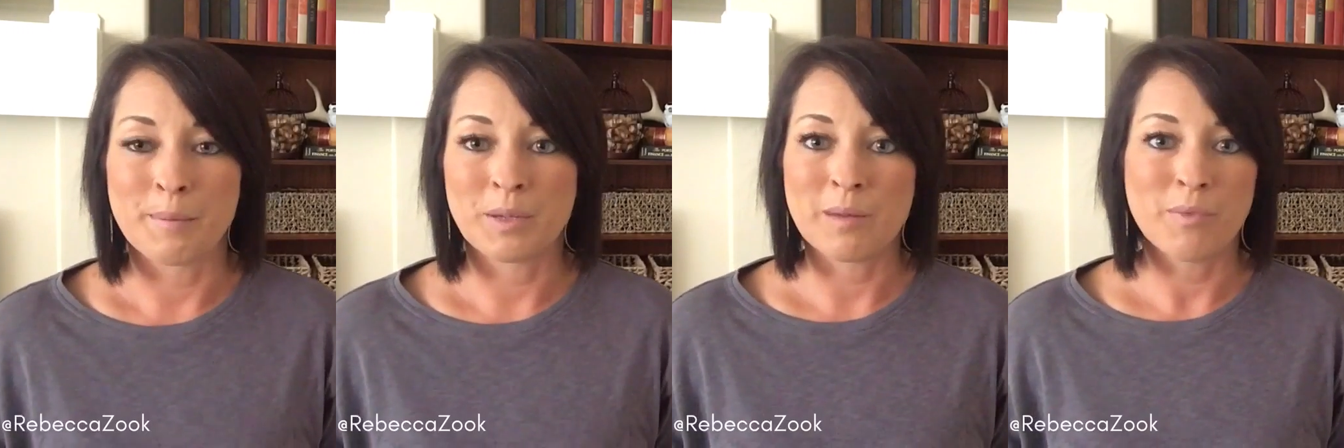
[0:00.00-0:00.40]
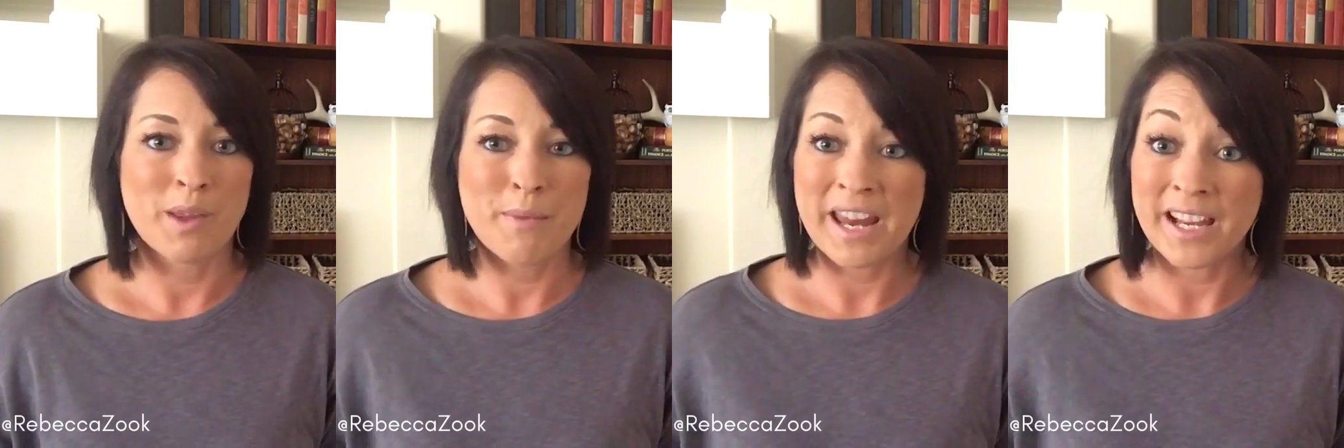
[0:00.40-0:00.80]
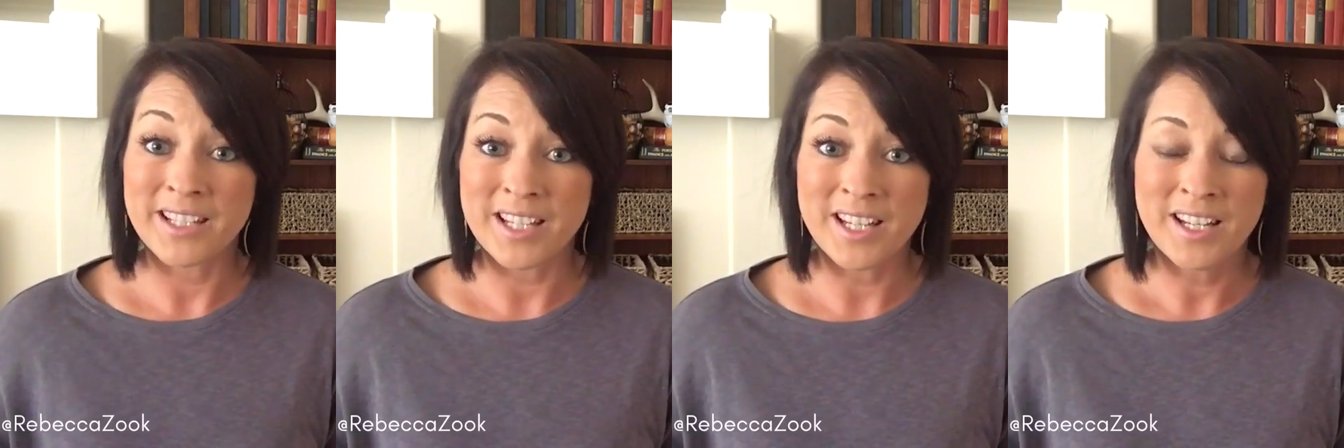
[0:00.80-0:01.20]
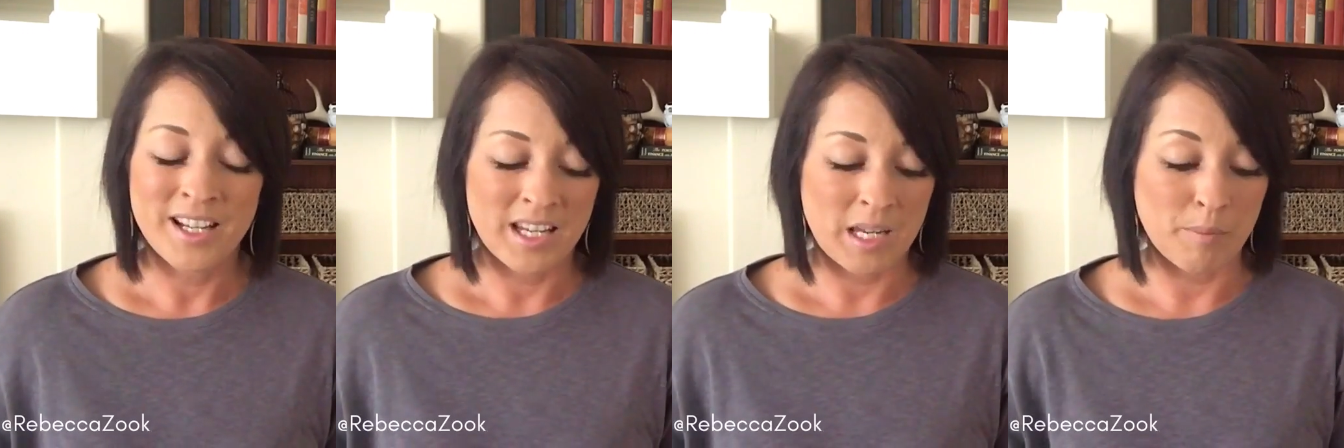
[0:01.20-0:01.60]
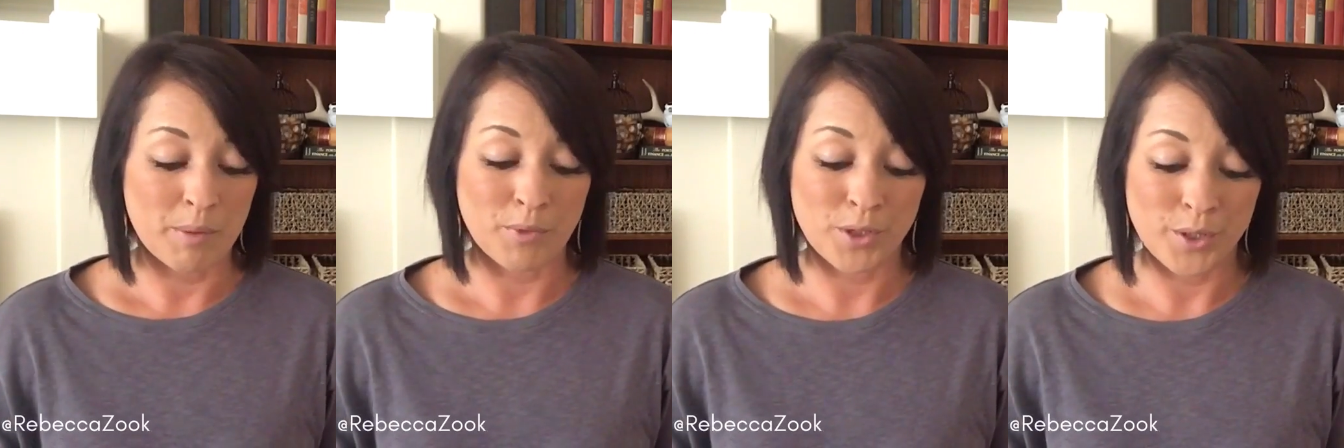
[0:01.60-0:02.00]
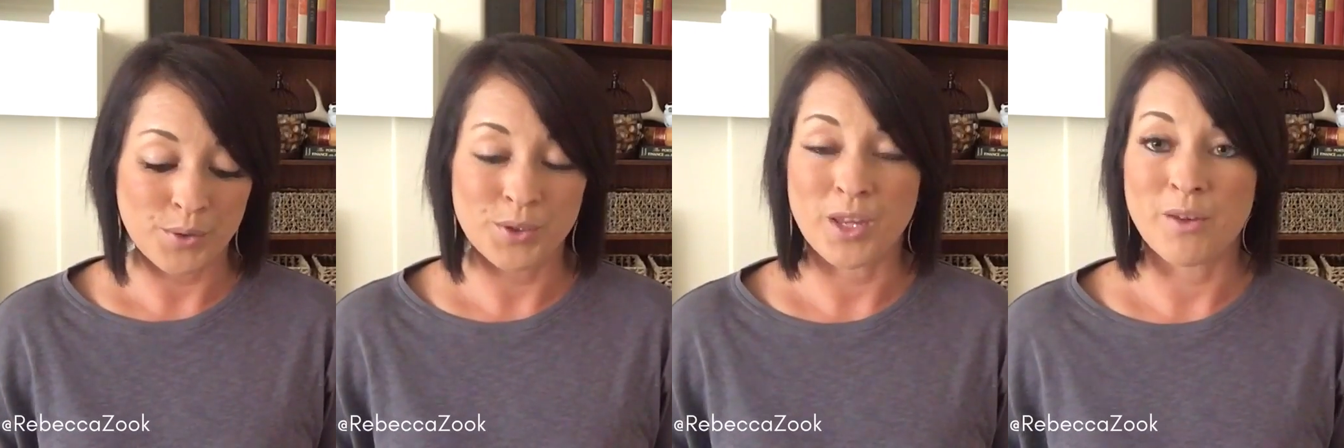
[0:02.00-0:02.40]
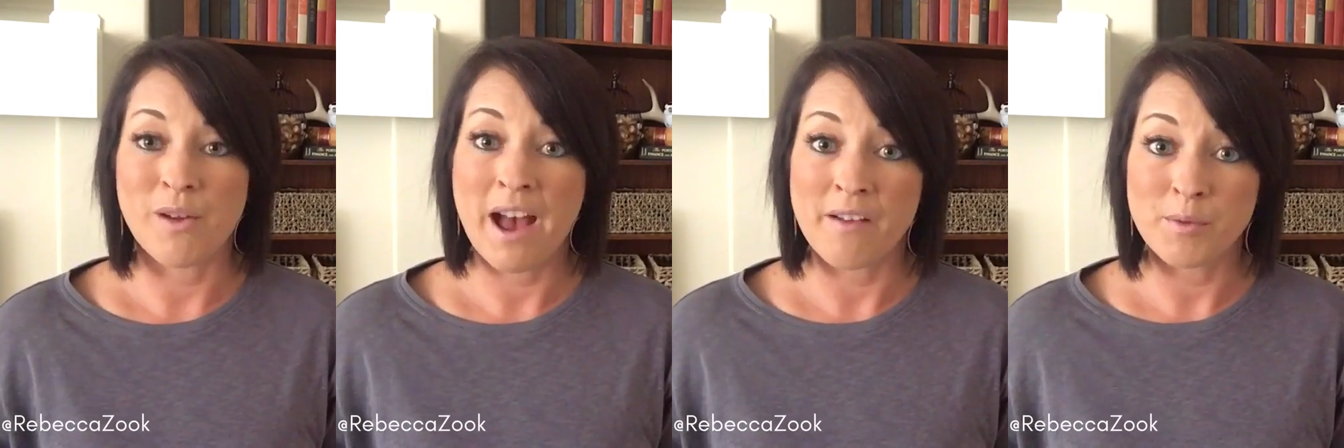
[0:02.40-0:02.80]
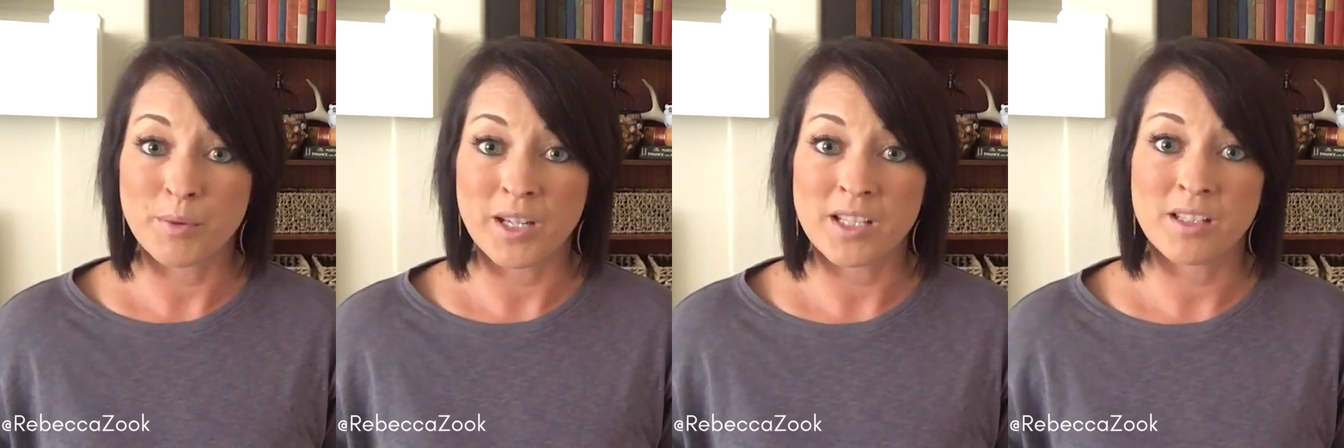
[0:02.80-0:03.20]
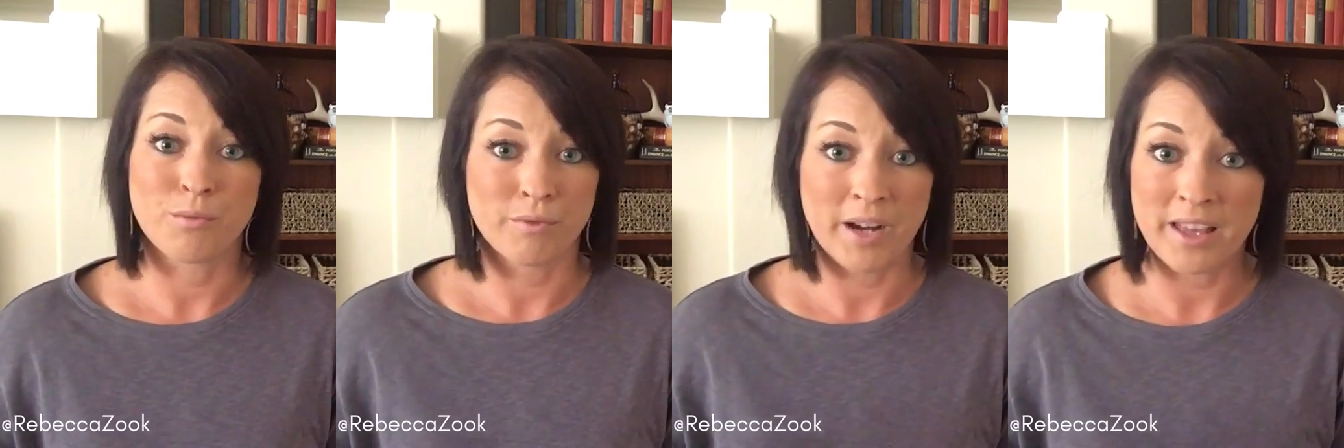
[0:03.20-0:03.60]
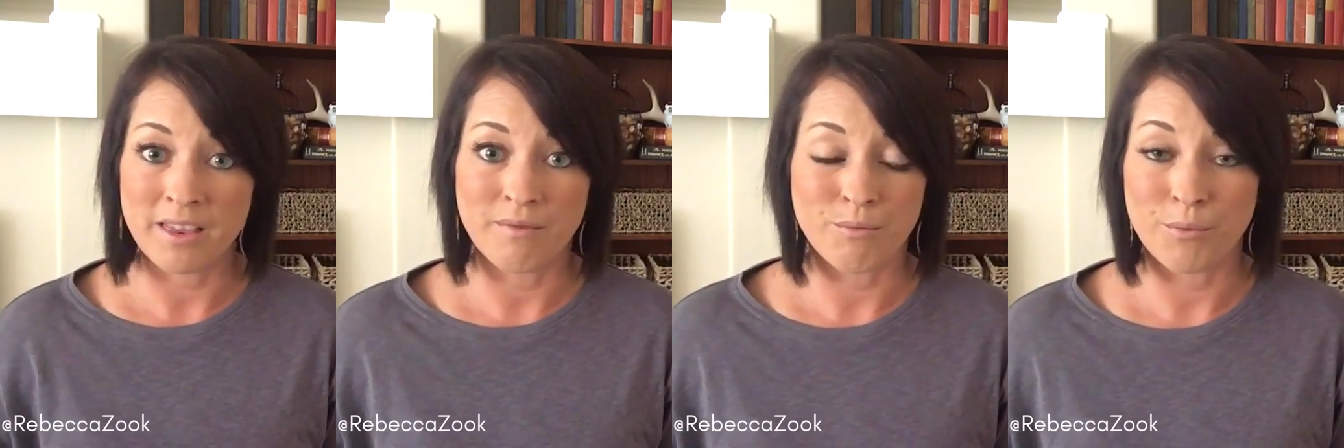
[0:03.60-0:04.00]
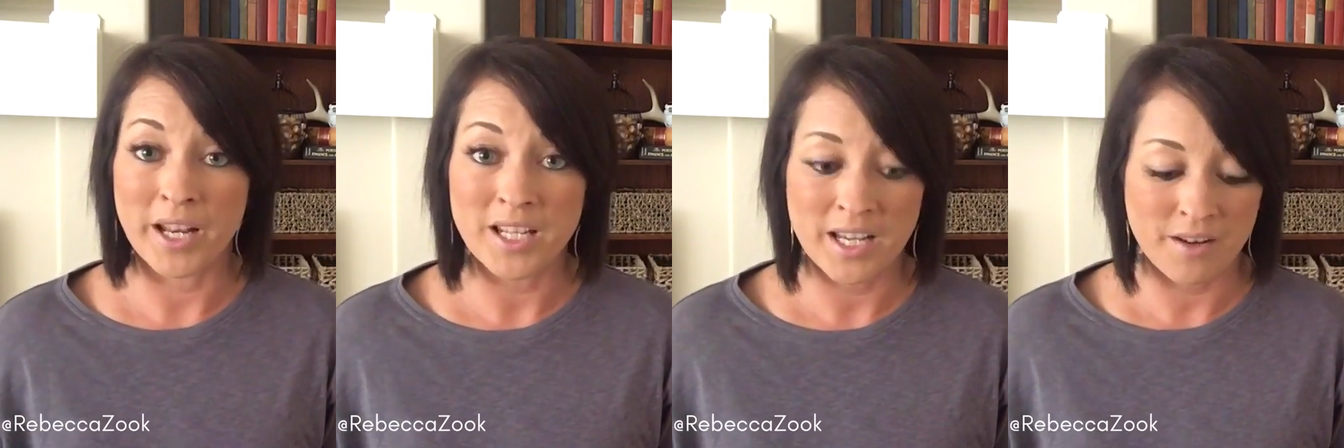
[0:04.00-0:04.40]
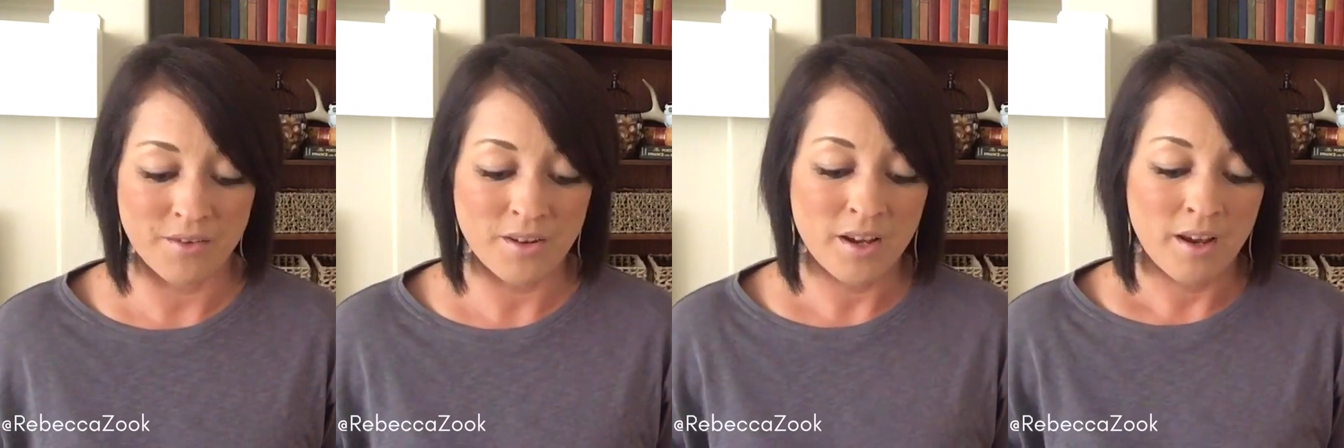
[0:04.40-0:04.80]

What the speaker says: Keep them handy, keep them close so that you have a place to write it down.